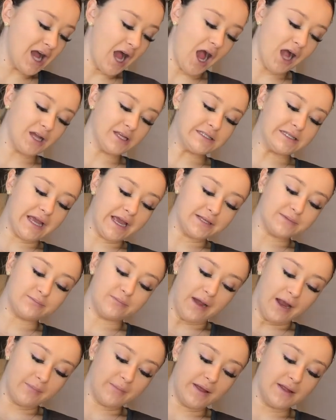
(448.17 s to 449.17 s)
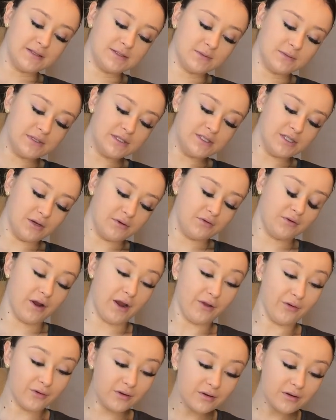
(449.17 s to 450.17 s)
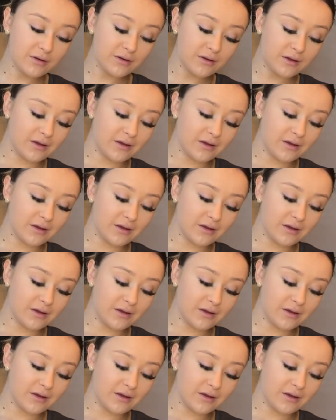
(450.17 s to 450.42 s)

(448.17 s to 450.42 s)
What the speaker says: Architect Brow Pencil with Gel Crayon.